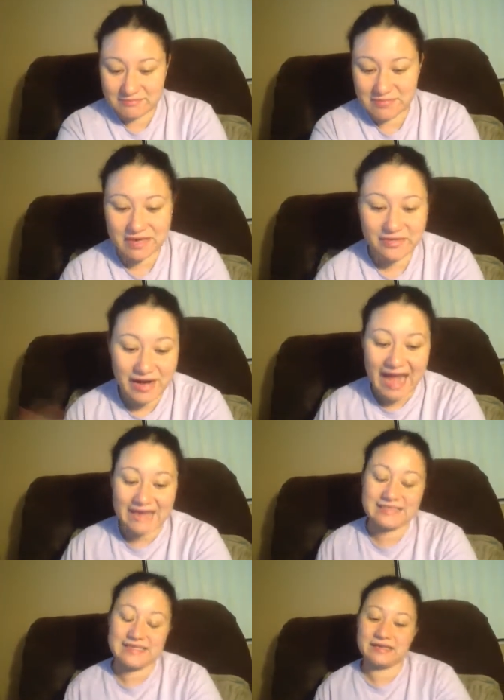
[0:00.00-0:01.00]
my other
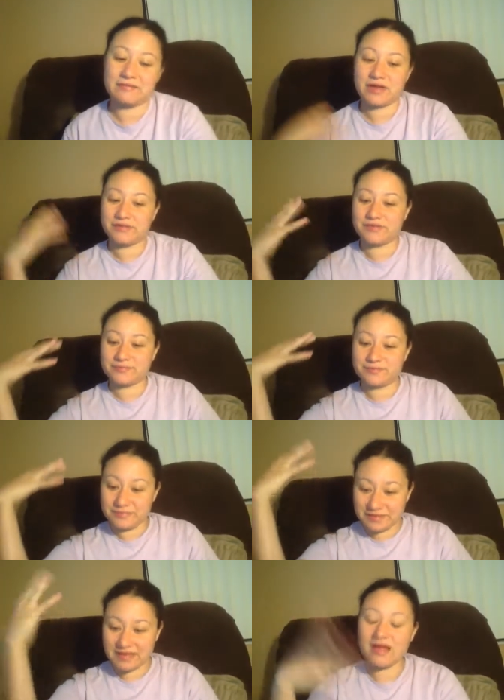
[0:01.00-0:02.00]
acting and my other
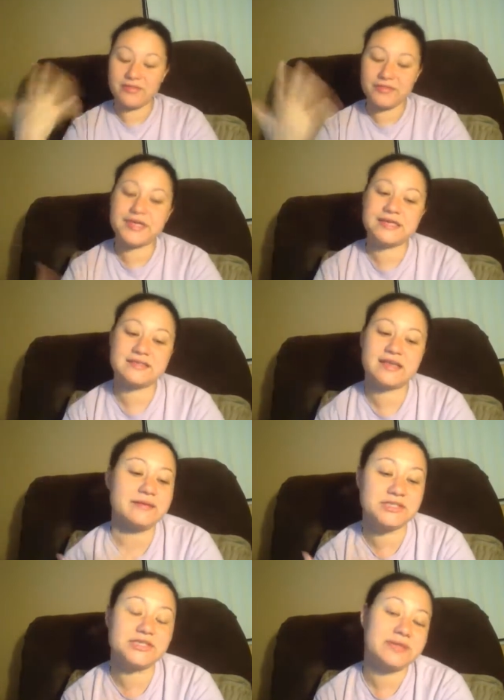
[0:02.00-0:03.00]
the other things that
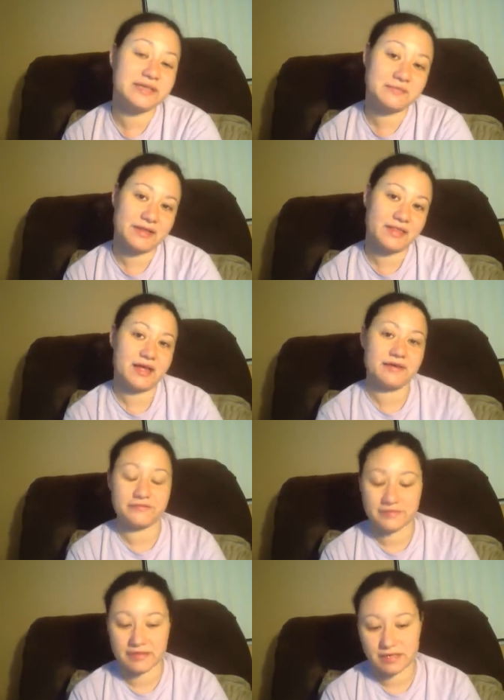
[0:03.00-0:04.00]
I'm doing in my life.
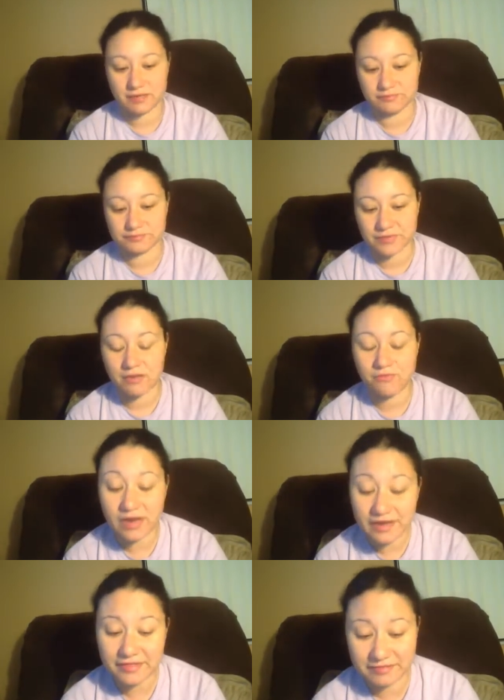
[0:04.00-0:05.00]
Um, and
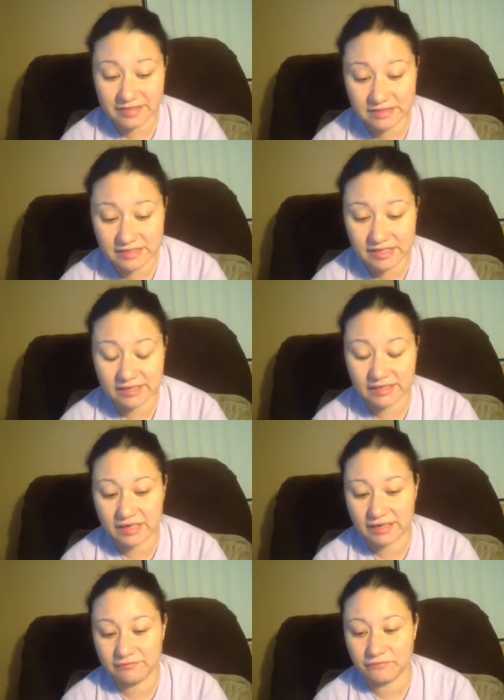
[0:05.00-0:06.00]
one of the things that
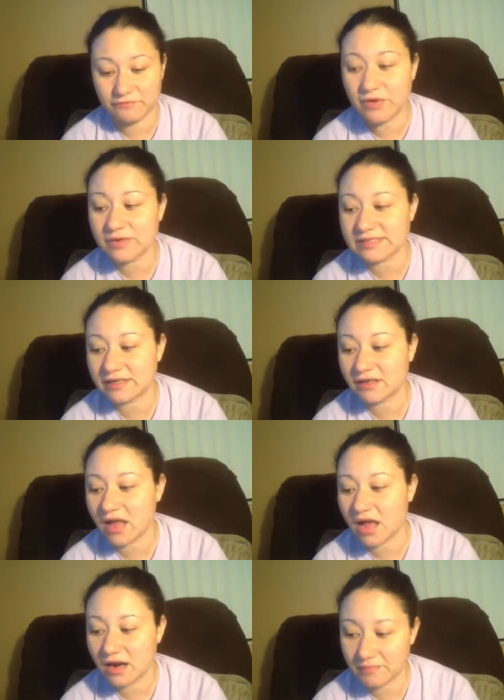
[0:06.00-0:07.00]
I'm focusing a
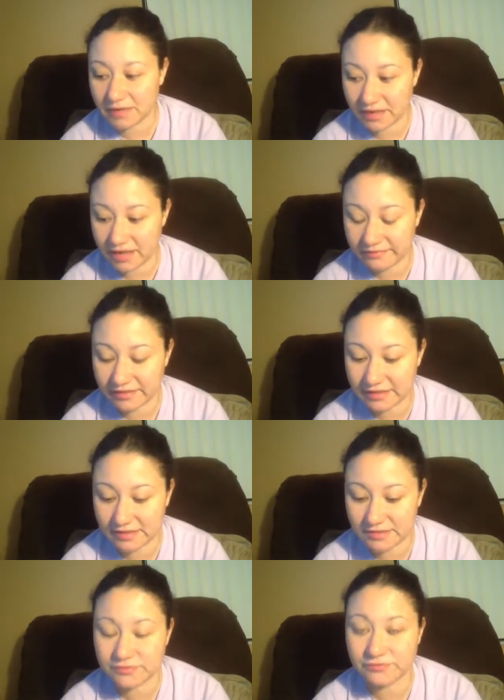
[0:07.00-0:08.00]
lot on my life
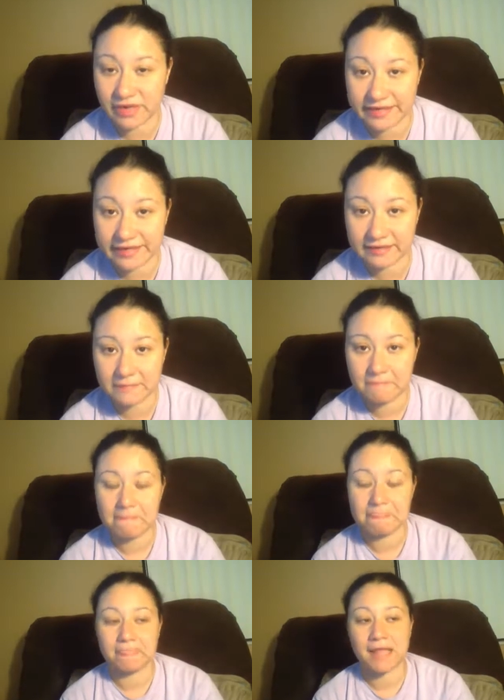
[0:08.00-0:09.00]
is writing.
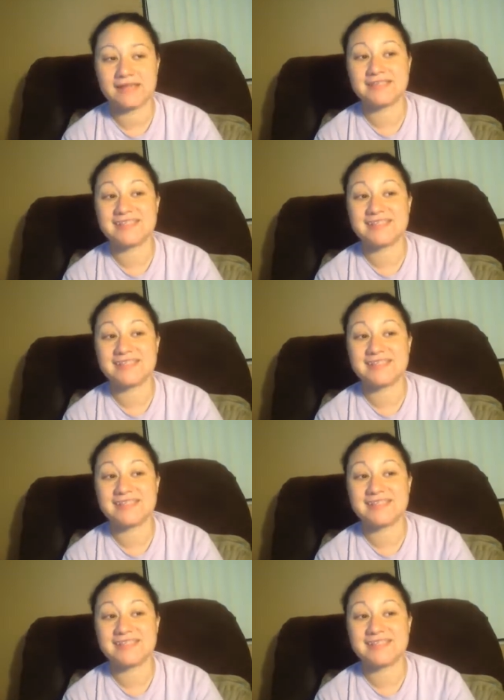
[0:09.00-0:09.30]
I